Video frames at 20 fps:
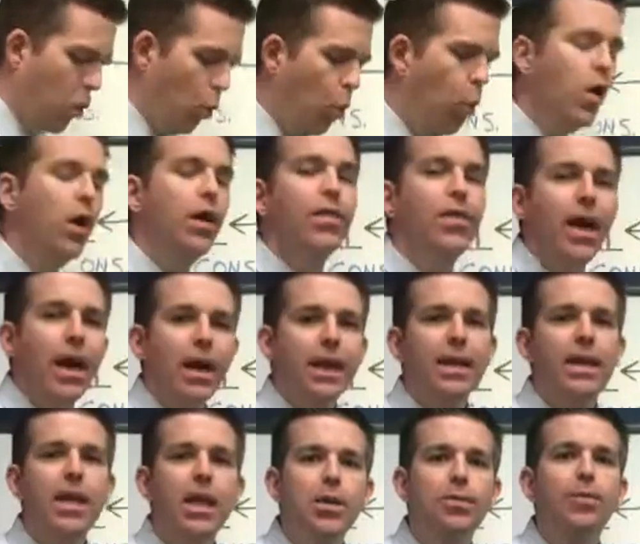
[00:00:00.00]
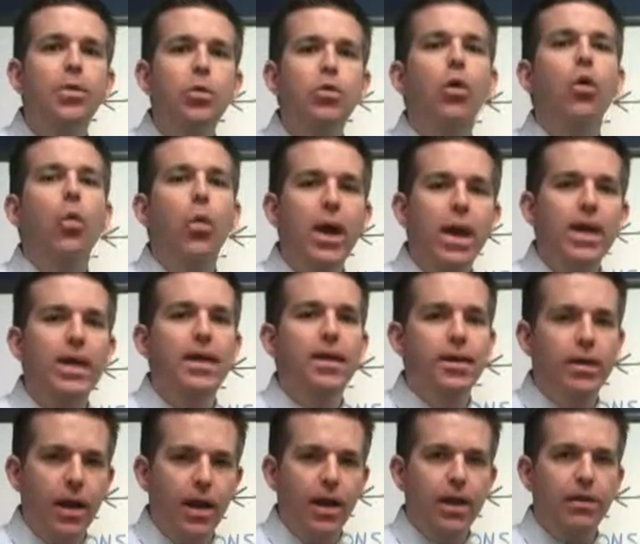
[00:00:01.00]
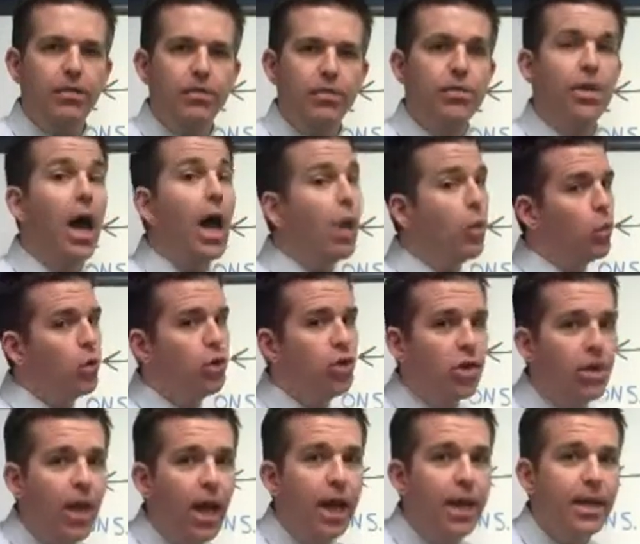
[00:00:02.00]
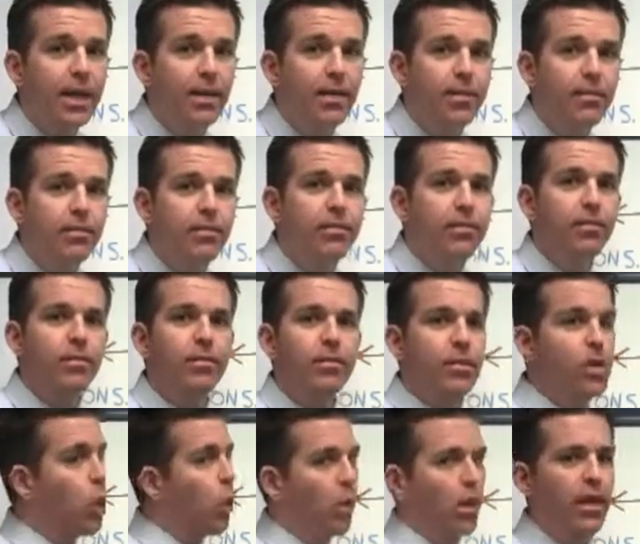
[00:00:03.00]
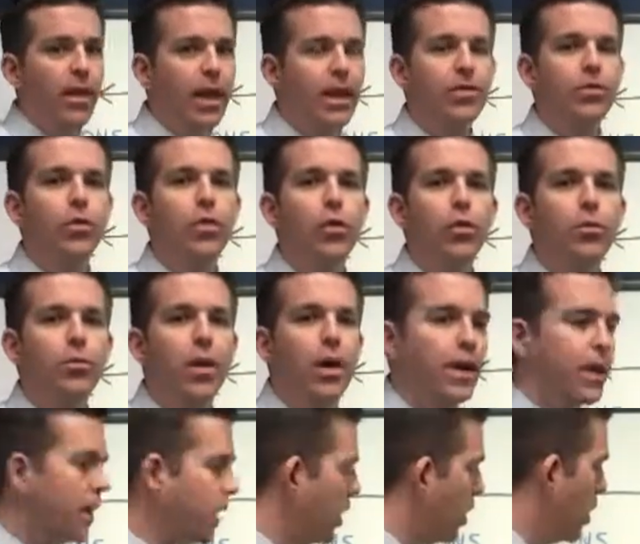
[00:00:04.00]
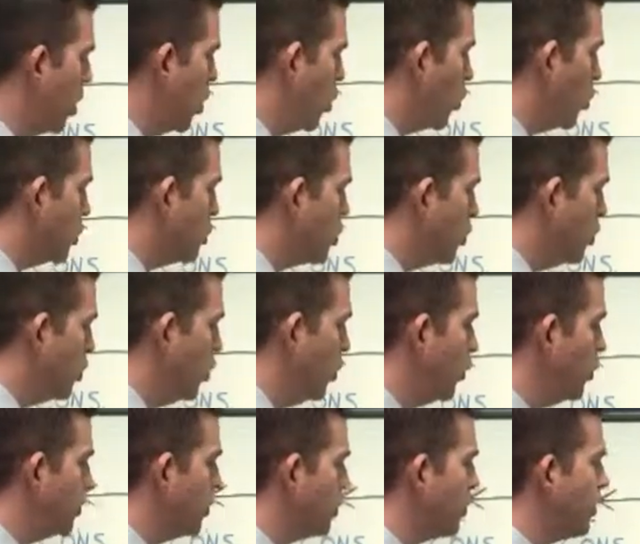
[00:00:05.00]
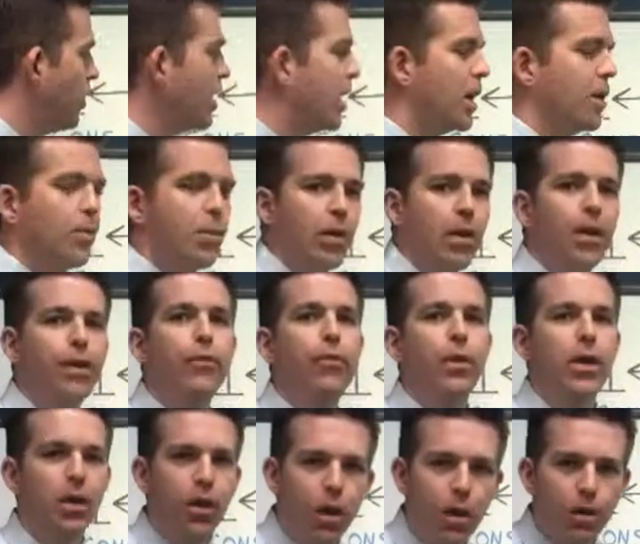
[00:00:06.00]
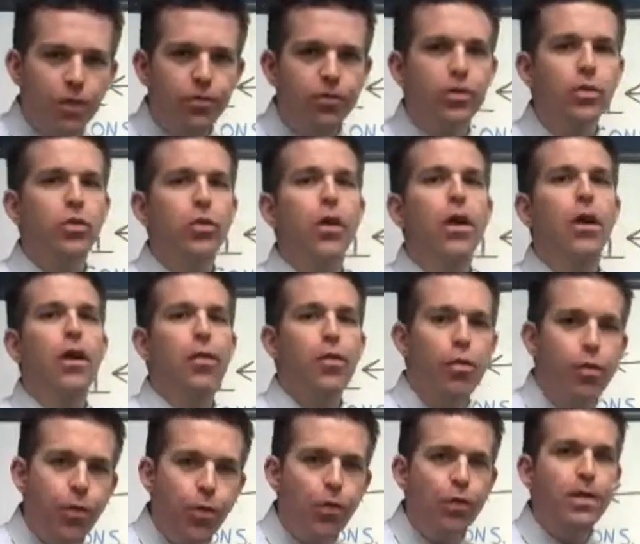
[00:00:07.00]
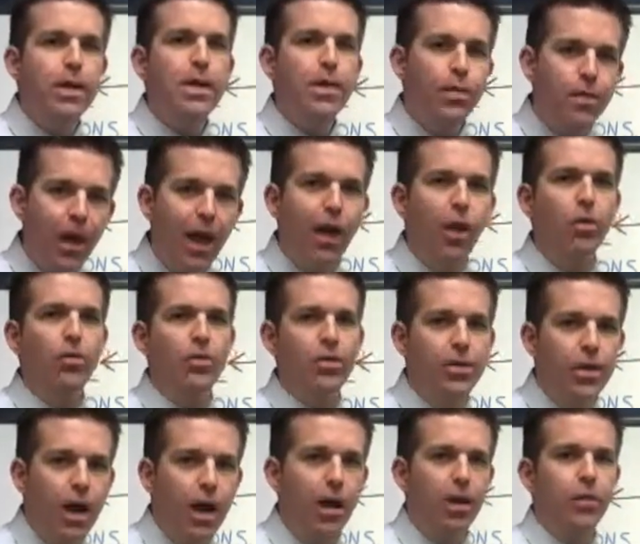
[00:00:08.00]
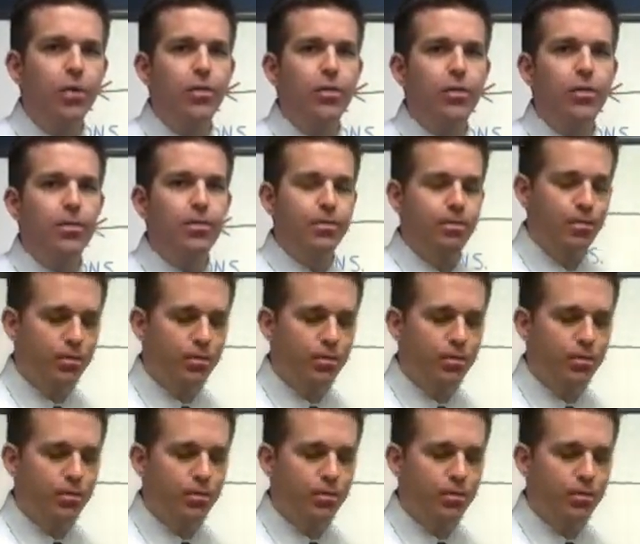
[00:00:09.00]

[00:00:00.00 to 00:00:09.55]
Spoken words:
would that keep you awake at night? Not would you like it. No one likes to lose money. Would you lose sleep if we lost you $30,000?